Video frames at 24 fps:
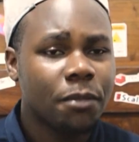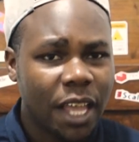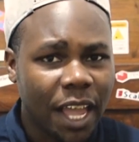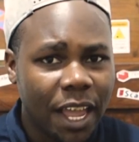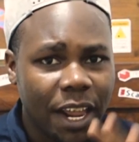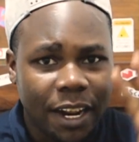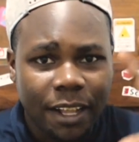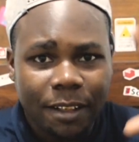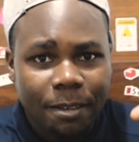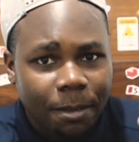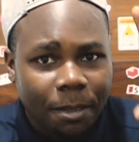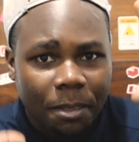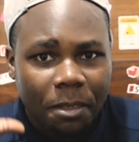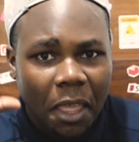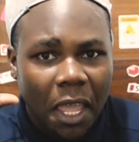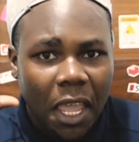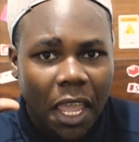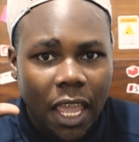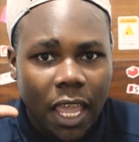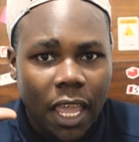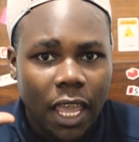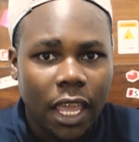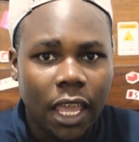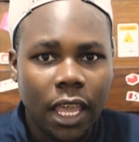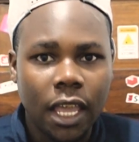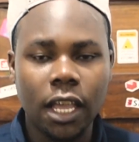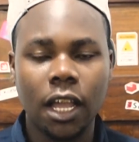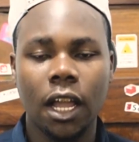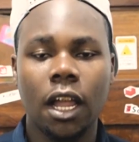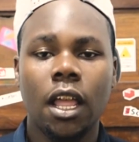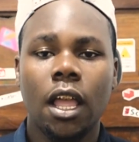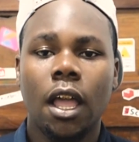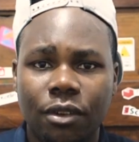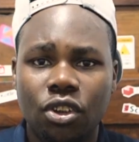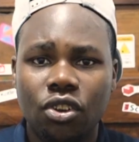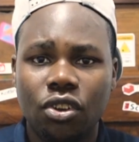kind of
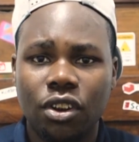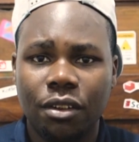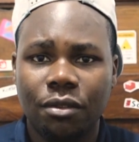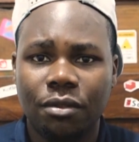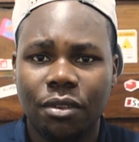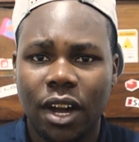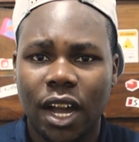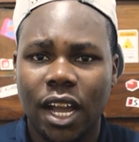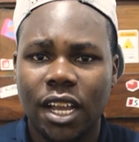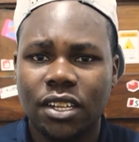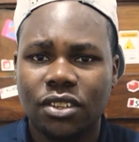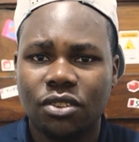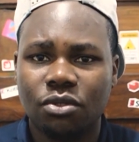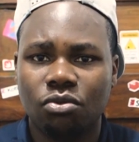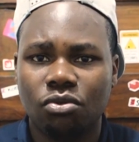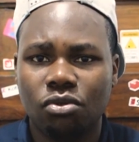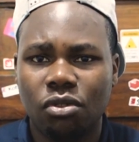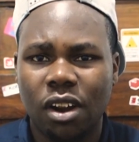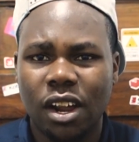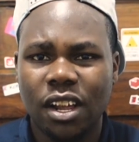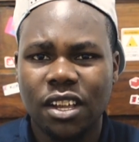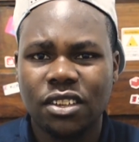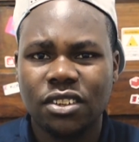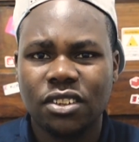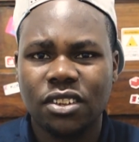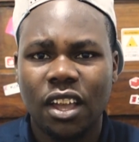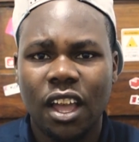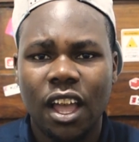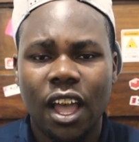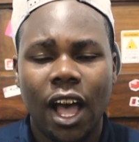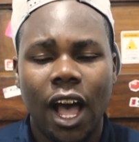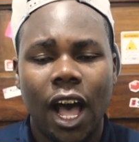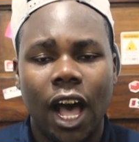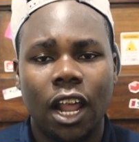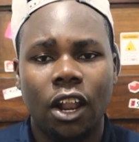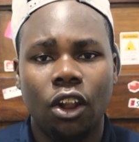thing where your device runs
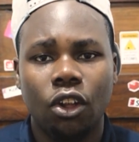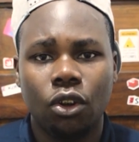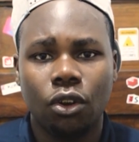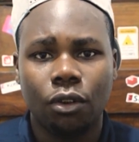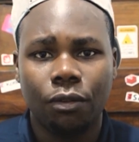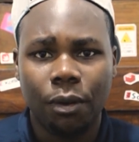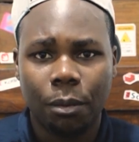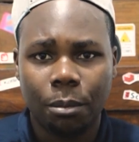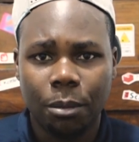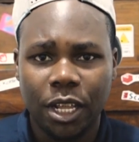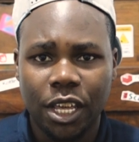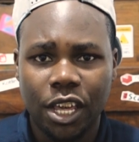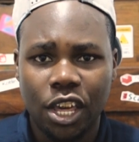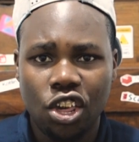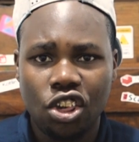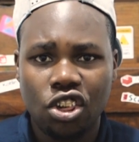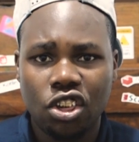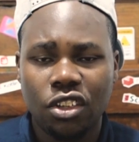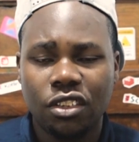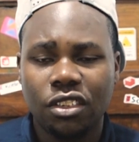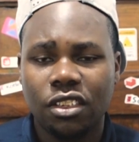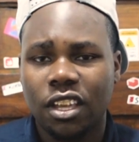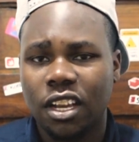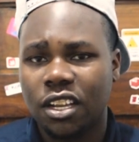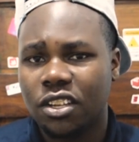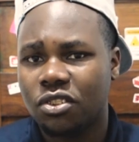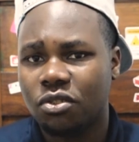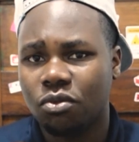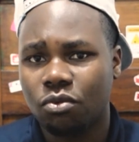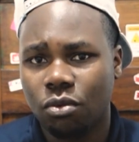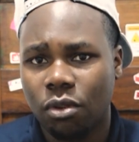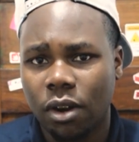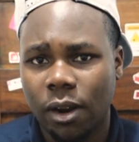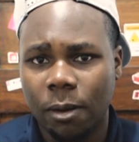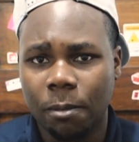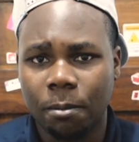a lot of application. That's
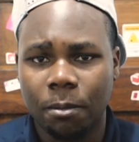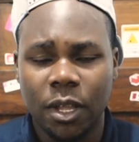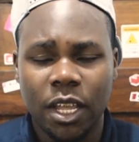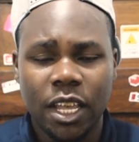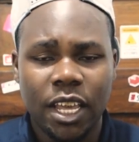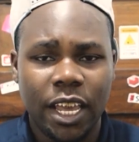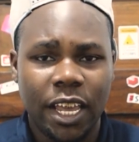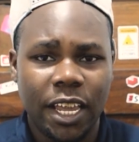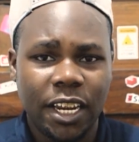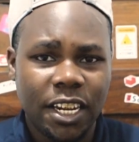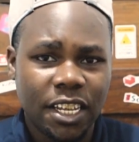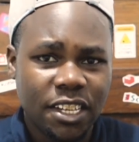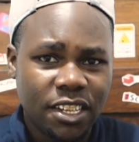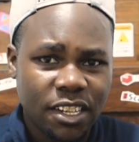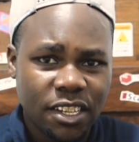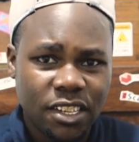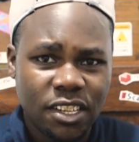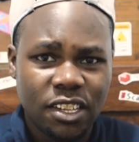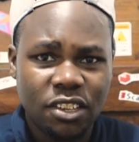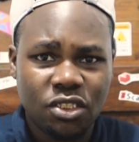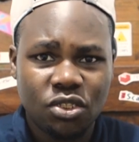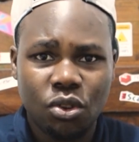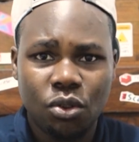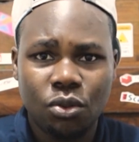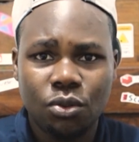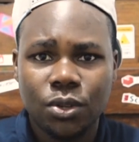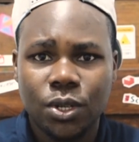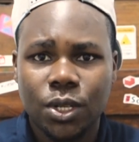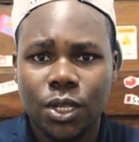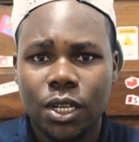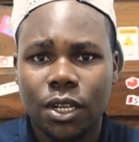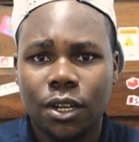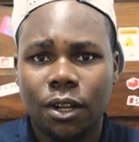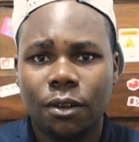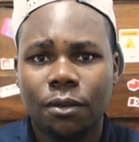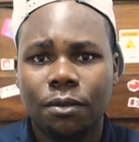RAM. It adjusts its own
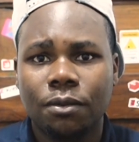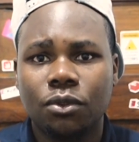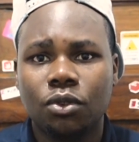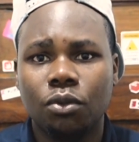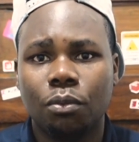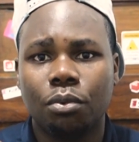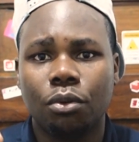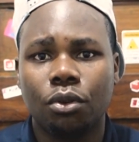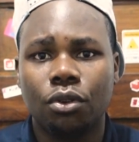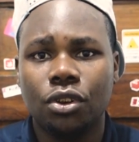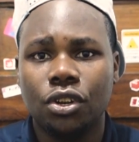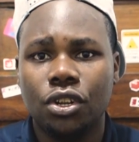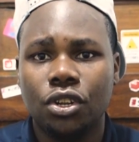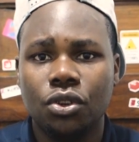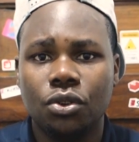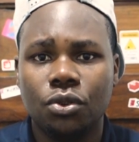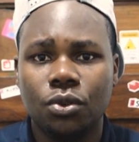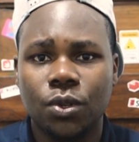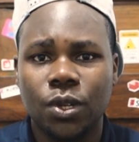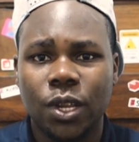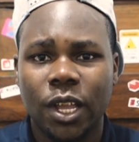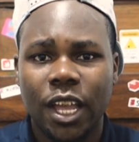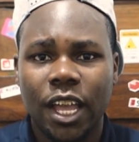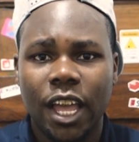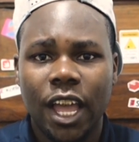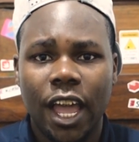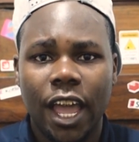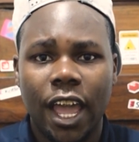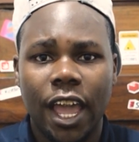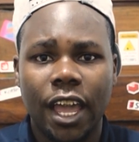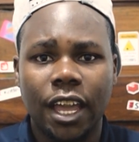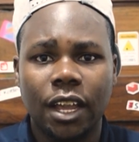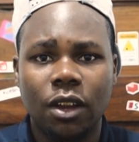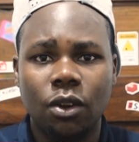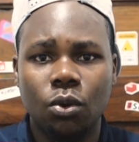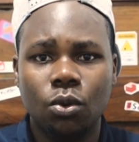self to produce
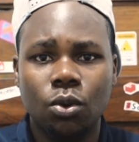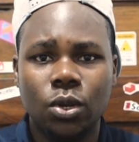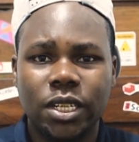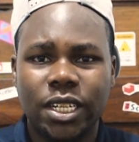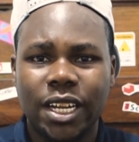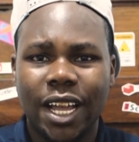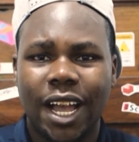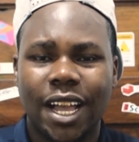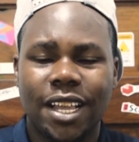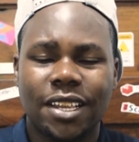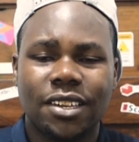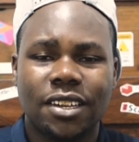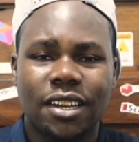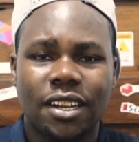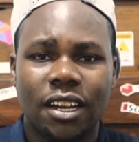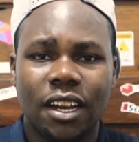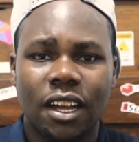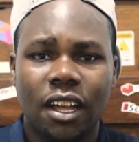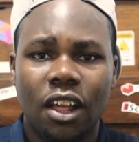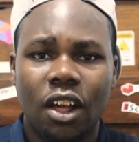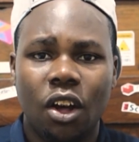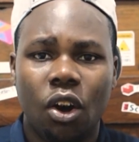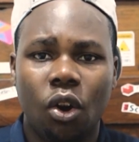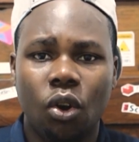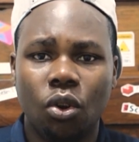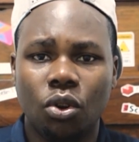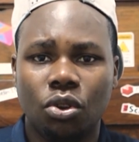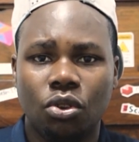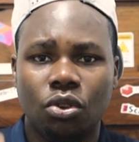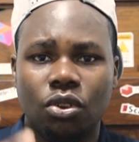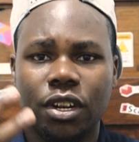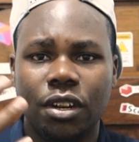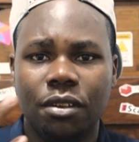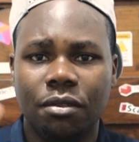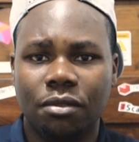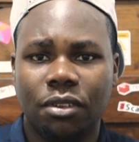a good task on
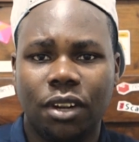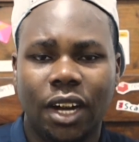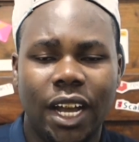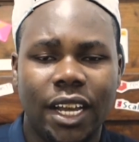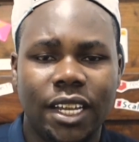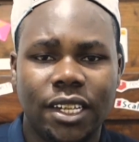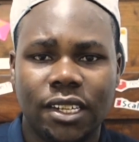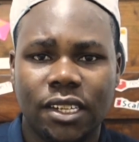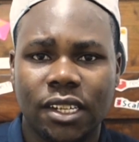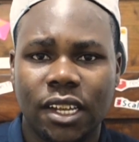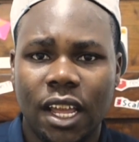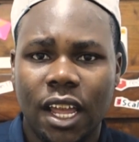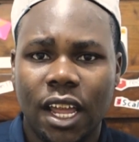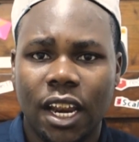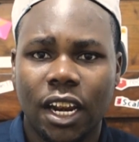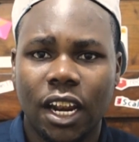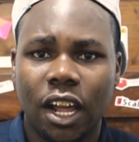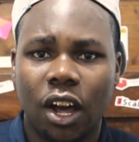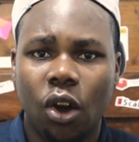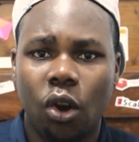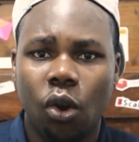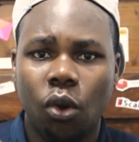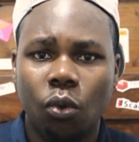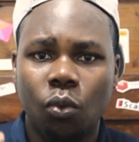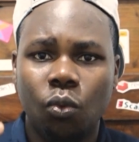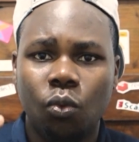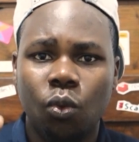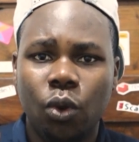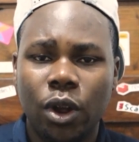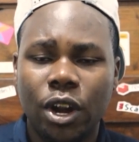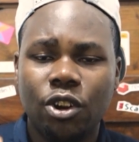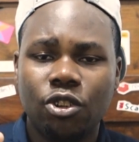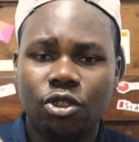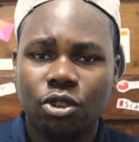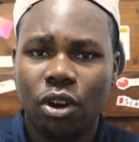your device. Now, when